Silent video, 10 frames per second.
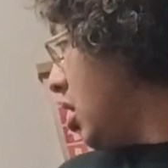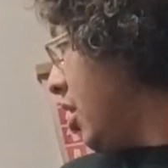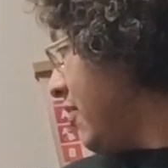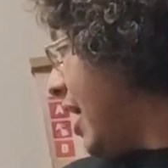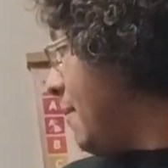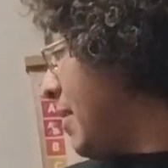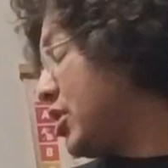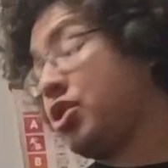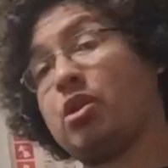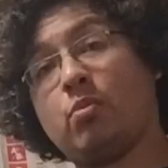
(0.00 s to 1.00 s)
of that
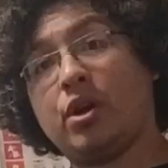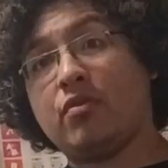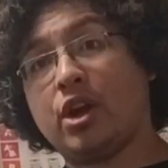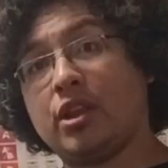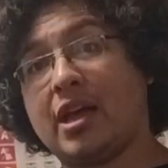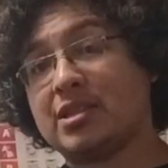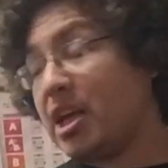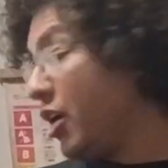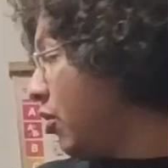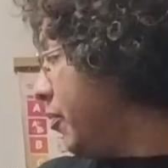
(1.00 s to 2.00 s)
measure when you're running that
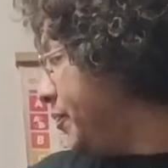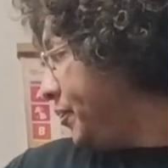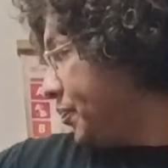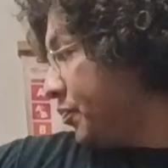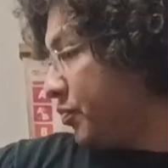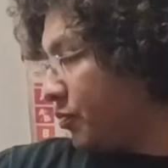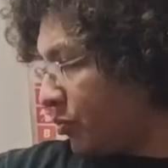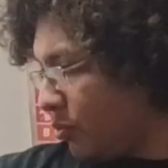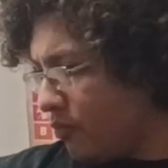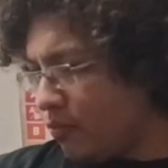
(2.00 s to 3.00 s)
cycle.
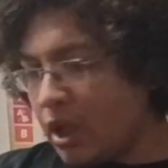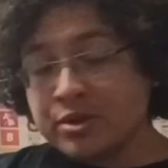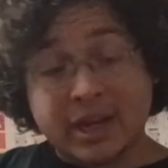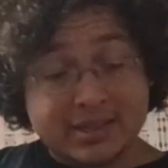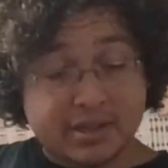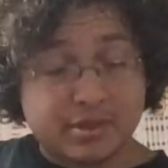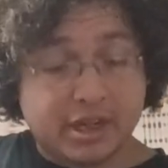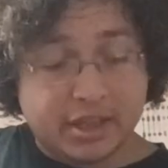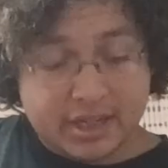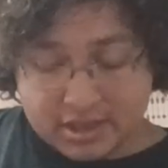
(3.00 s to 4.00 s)
So that sounds
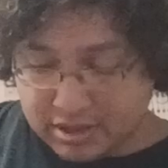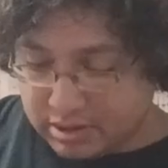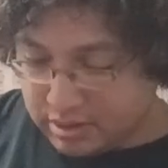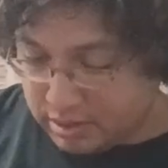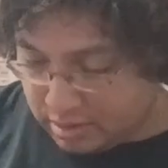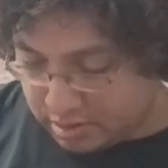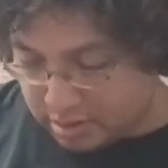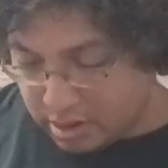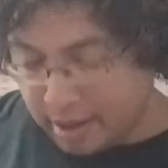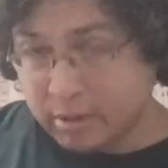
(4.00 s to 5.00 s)
like this.
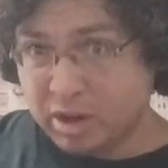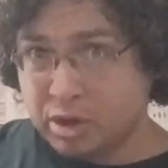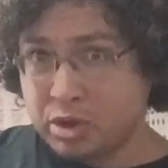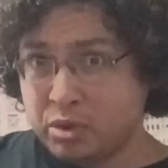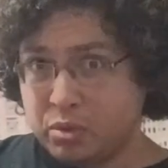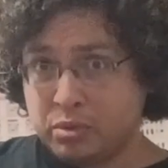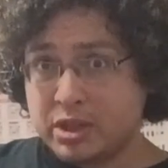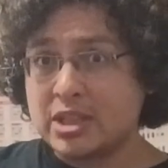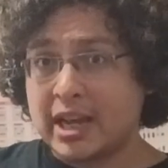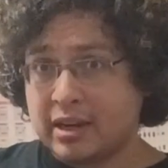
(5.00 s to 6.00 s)
I'm gonna do
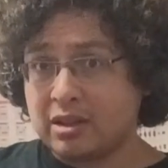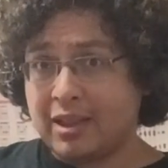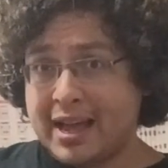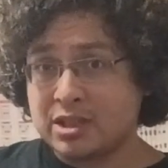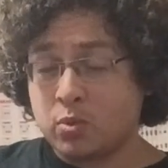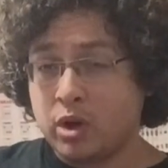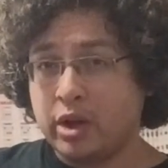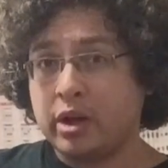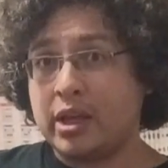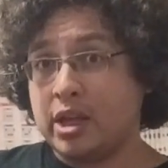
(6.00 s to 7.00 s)
the second to last
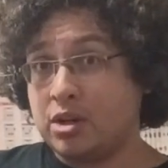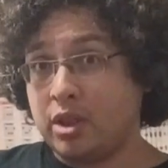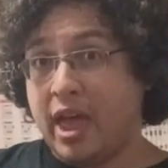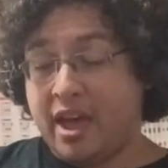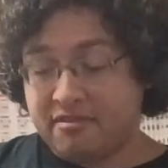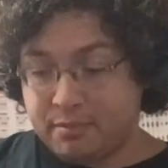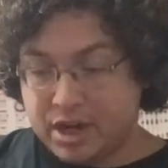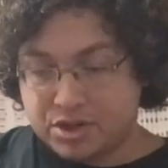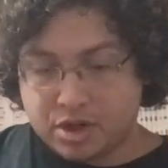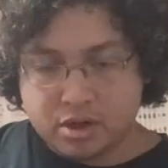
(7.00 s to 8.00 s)
one into the F
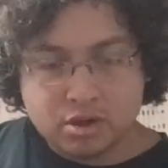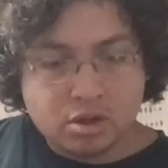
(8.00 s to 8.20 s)
major.